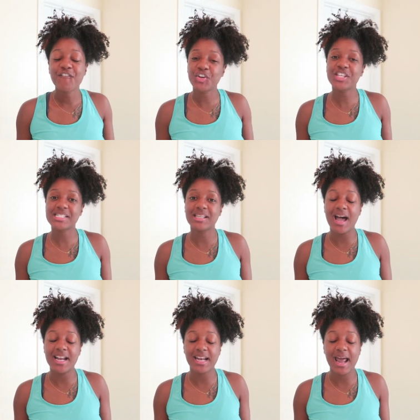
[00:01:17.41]
for this
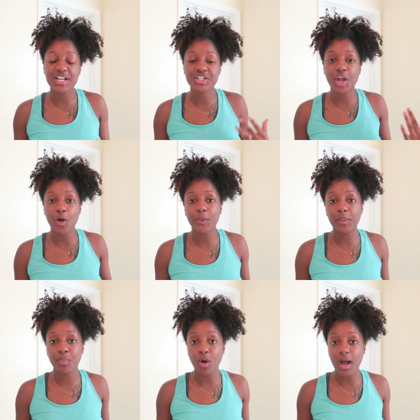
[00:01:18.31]
line and I actually
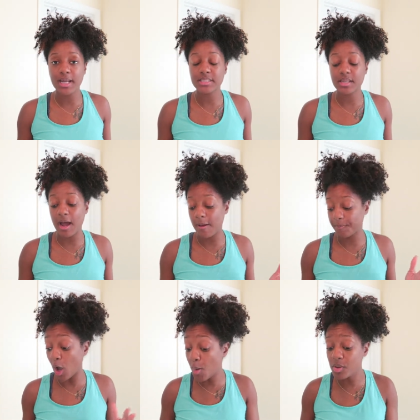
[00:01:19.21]
already brought
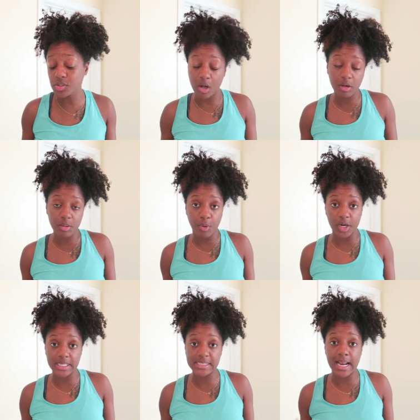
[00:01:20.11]
um, almost all the
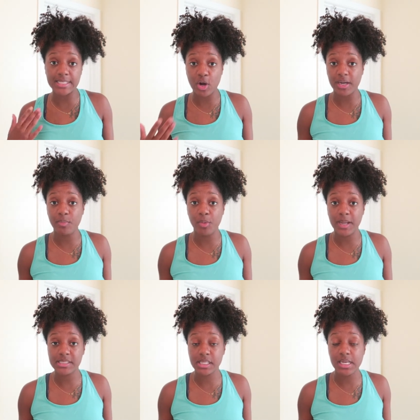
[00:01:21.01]
products and I tried them on
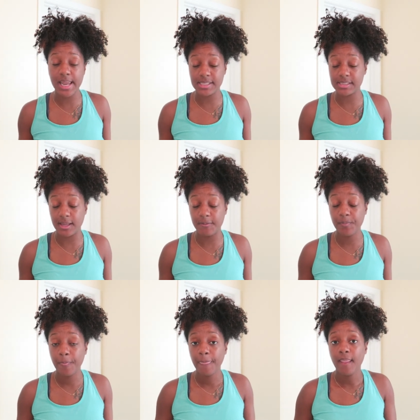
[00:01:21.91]
my son
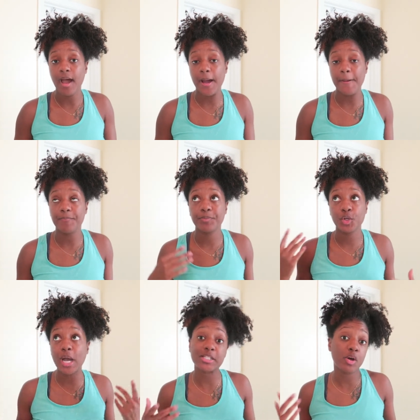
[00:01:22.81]
Asen. Um,
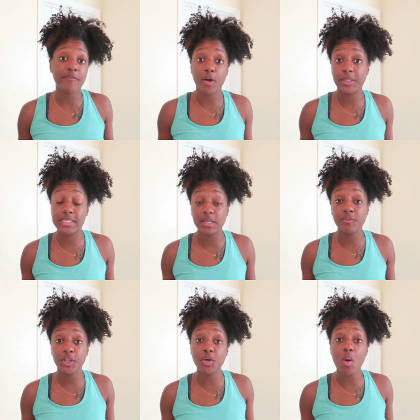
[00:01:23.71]
you guys know I've already done
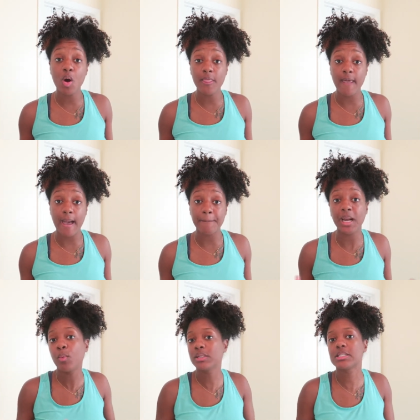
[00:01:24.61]
a video on that,
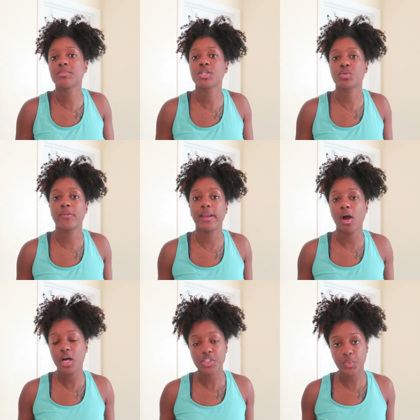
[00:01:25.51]
but I wanted to be sure that
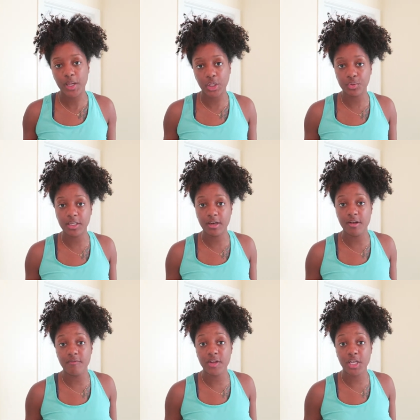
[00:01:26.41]
I also included
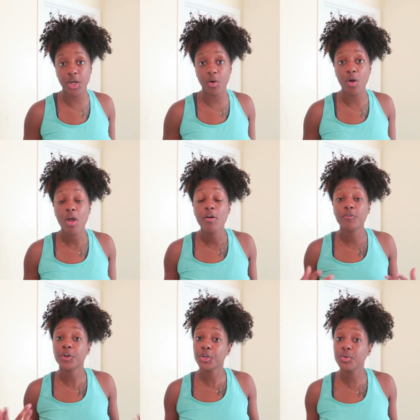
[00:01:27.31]
in video
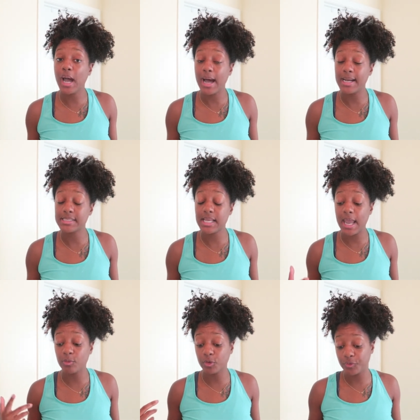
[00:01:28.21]
for you guys
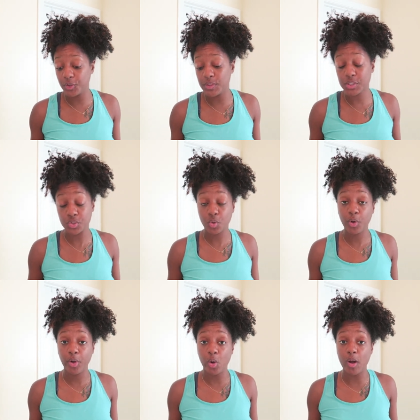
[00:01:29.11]
a review and
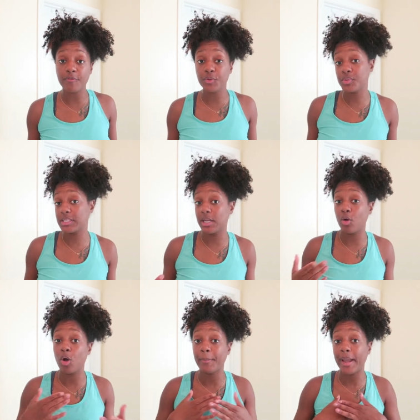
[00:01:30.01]
tutorial of using
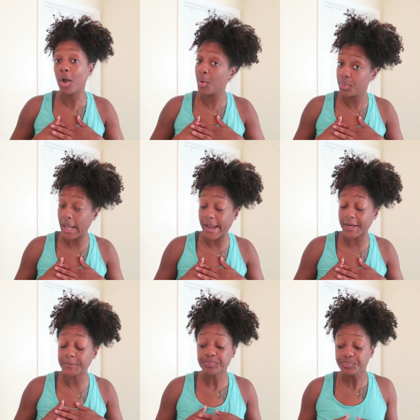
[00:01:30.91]
it on my own
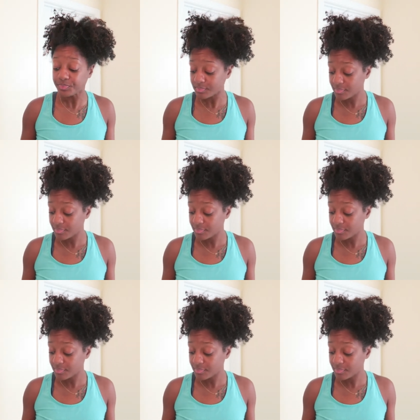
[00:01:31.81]
hair.